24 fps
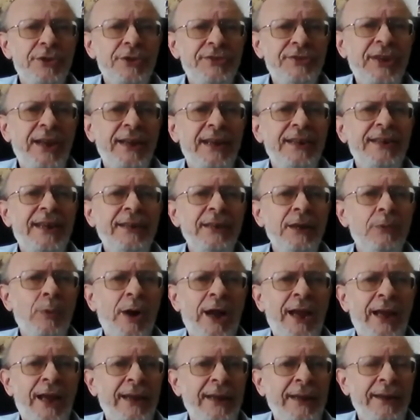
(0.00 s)
to take it
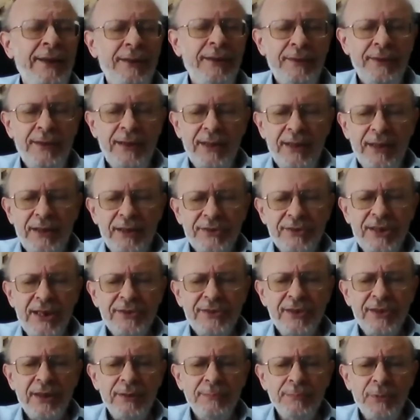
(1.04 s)
anyway.
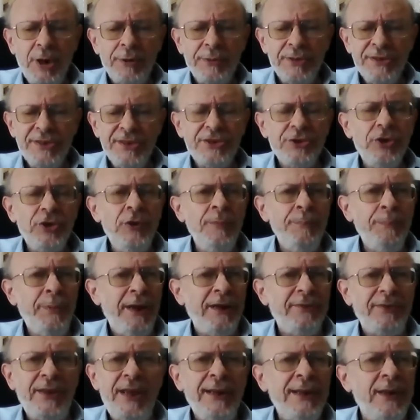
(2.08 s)
Says the Gemara,
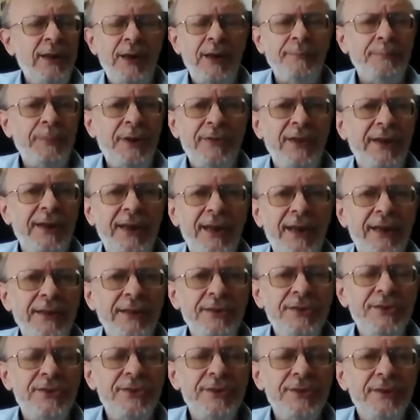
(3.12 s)
stupid, that can't be the
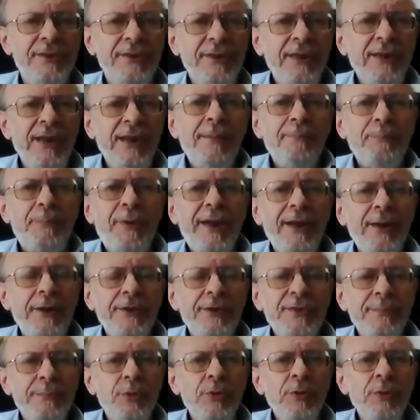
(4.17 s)
case.
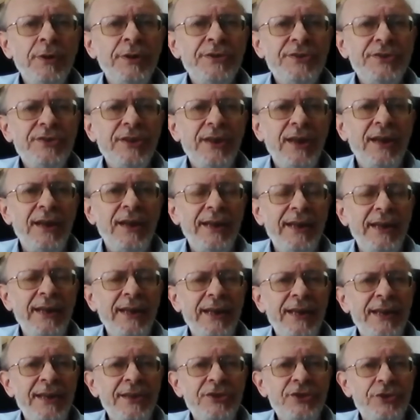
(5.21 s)
Because muktzah
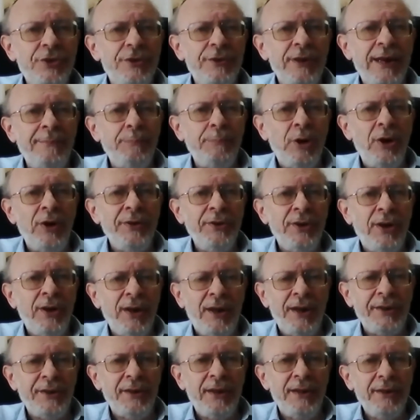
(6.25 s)
is
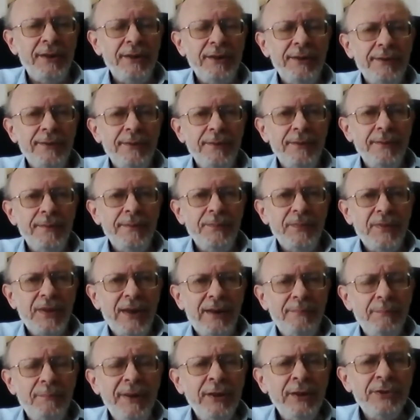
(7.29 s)
d'Rabbanan.
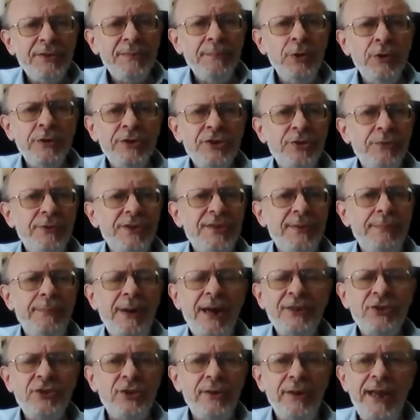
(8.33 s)
Muktzah is a
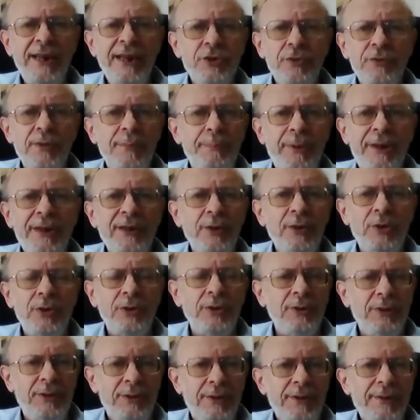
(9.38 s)
much later
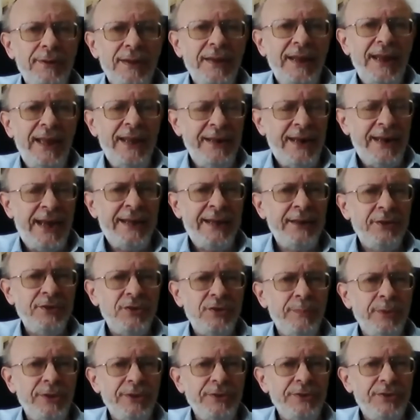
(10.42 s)
rabbinical
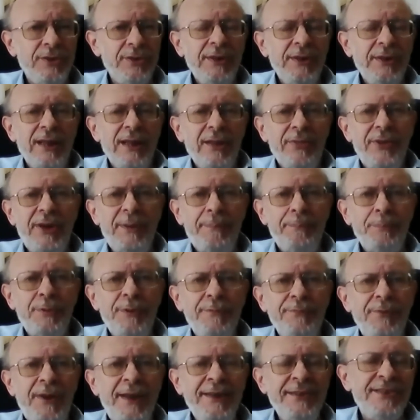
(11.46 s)
enactment that
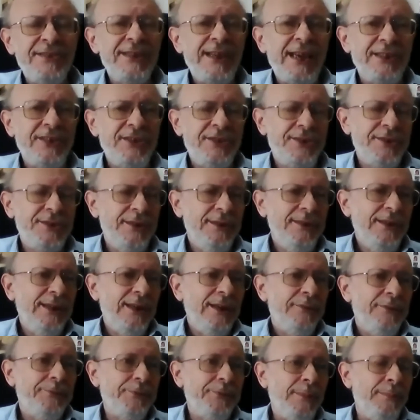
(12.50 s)
prevents us
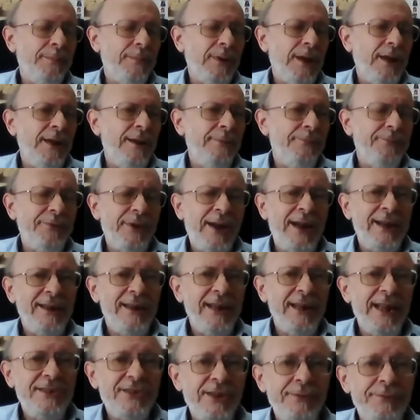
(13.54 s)
from
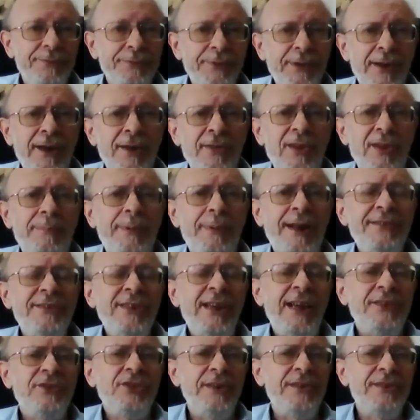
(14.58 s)
violating further by
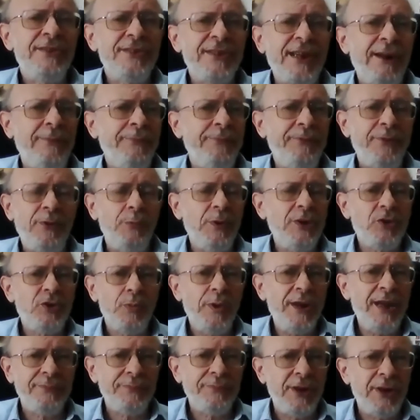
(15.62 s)
touching stuff for which
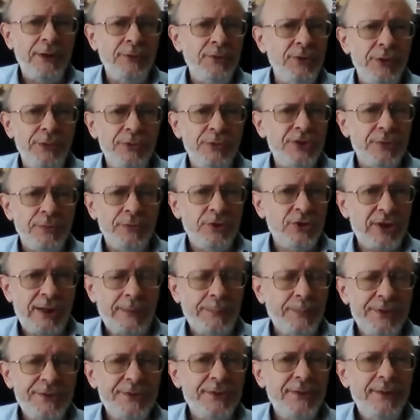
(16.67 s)
we have no use on
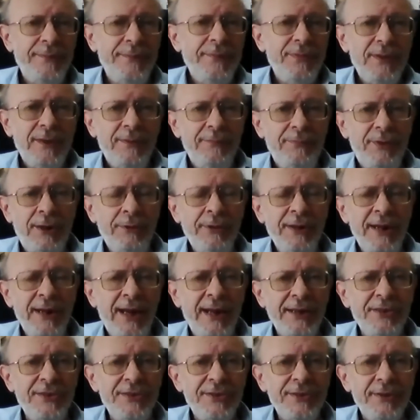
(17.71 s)
Shabbos. Very
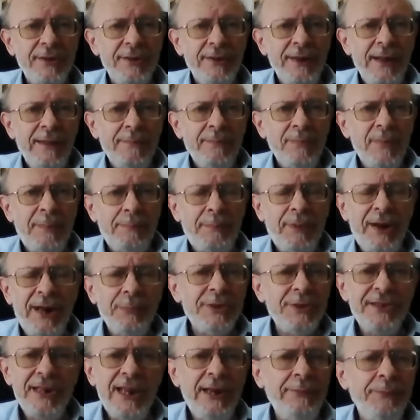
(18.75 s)
nice. But it
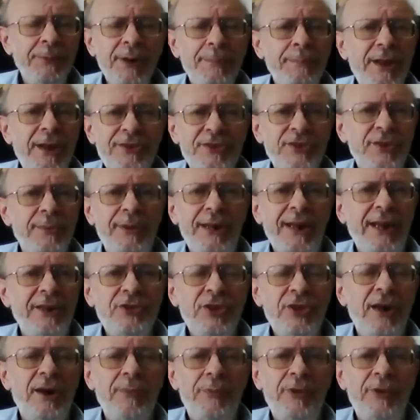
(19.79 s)
was never a mitzvah in our
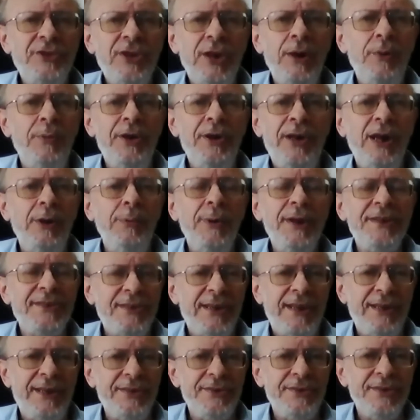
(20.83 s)
Torah. The Torah nowhere
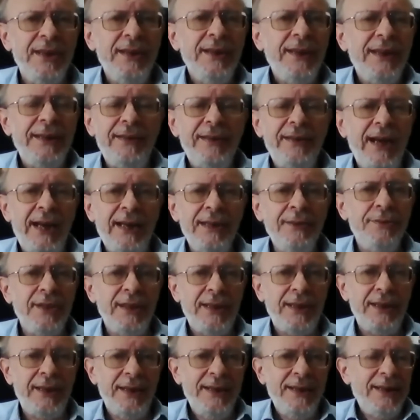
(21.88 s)
says,
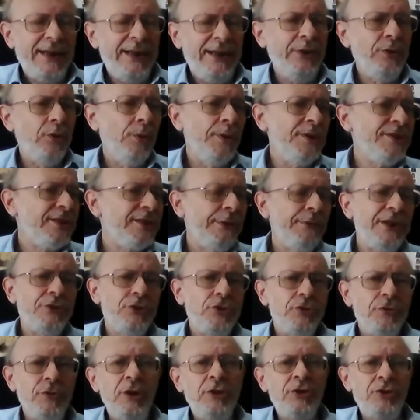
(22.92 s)
nor is there a
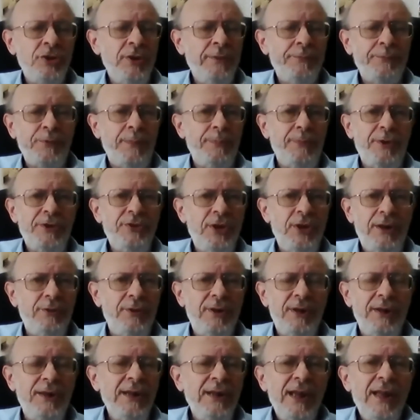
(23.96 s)
drasha from the
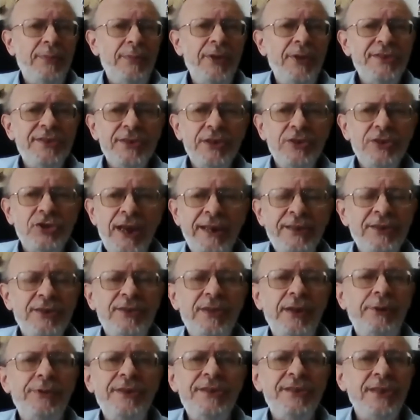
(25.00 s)
Torah that suggests
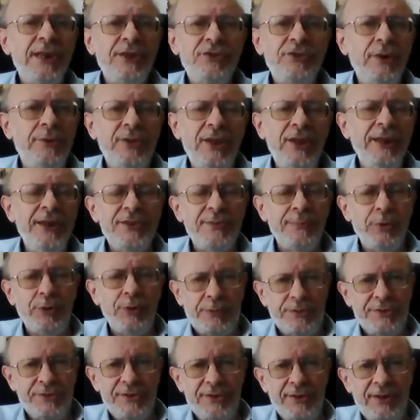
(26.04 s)
there is such a thing as
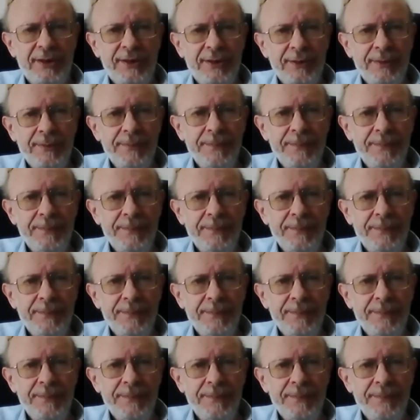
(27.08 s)
muktzah.